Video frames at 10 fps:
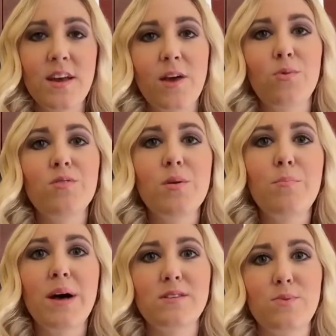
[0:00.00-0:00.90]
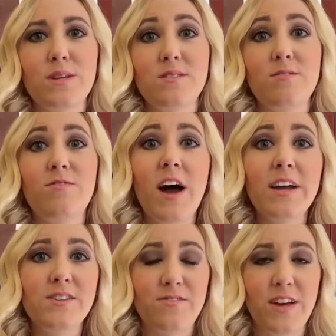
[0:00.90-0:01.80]
And one of the best ways to
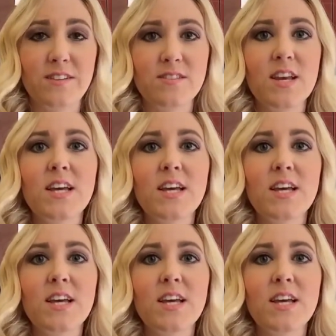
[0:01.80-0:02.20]
find events